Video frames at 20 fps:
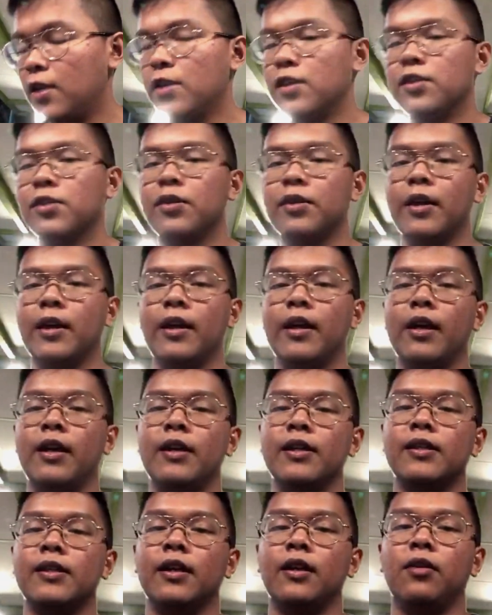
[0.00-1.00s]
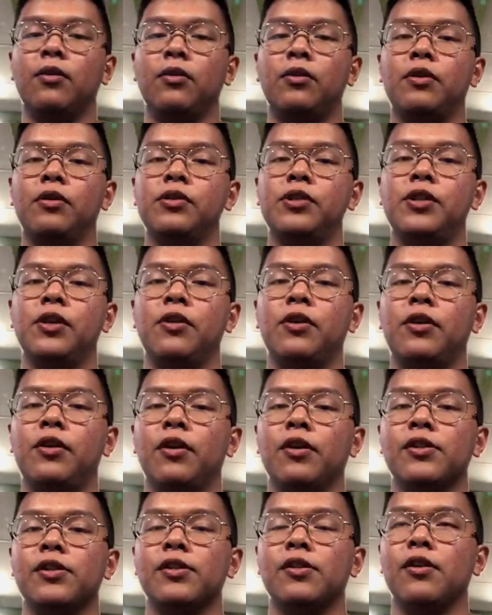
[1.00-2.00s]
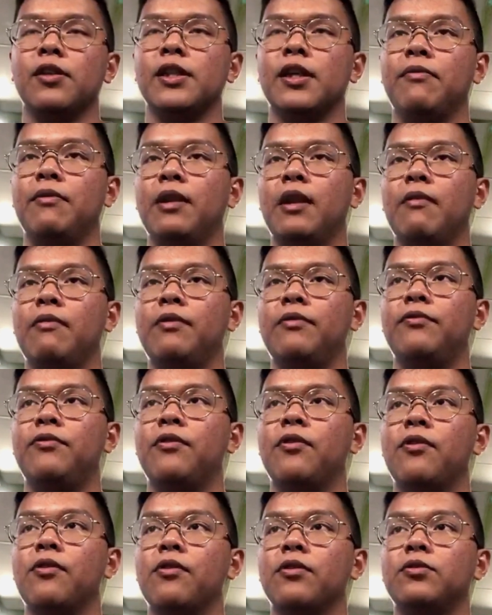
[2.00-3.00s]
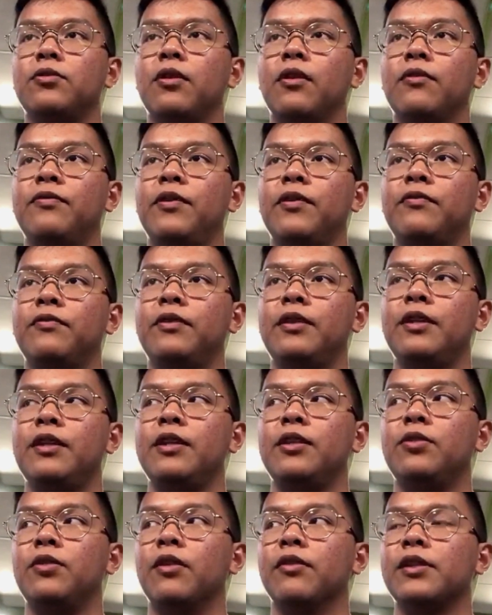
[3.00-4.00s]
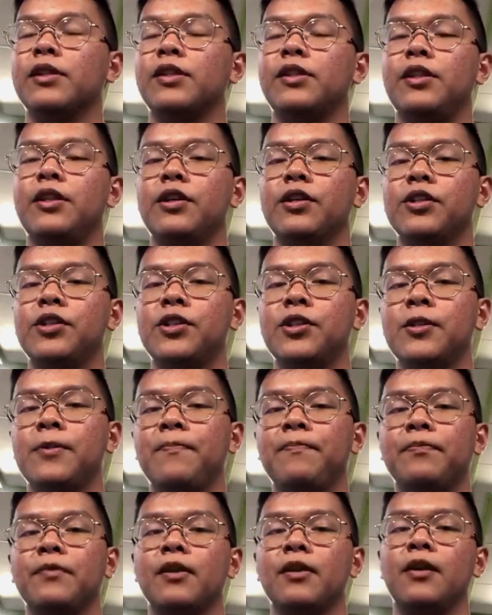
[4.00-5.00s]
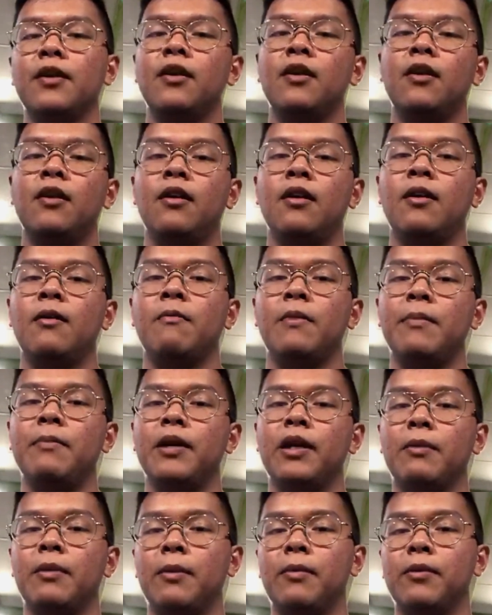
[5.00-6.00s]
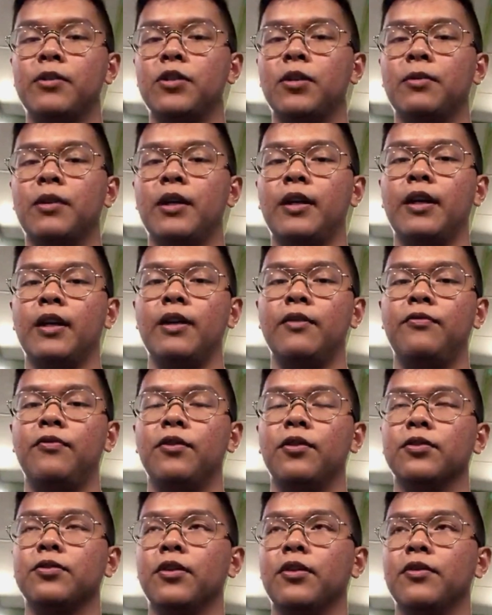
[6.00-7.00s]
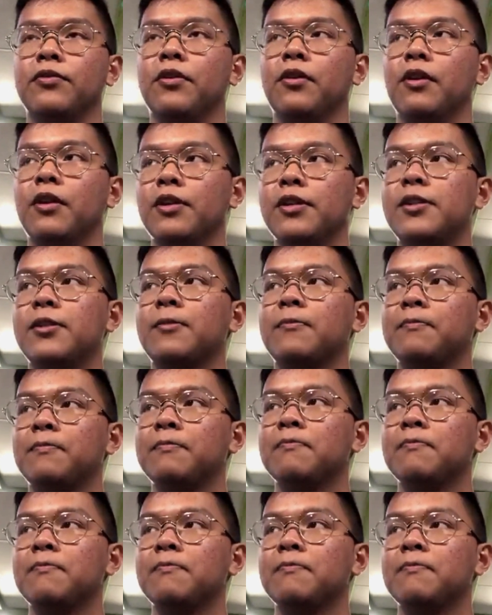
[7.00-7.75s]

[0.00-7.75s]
So you can get this at the local Shell kiosk or 7-Eleven for $12.50, $12.60-ish. Maybe at the barber shop you can get it for $12.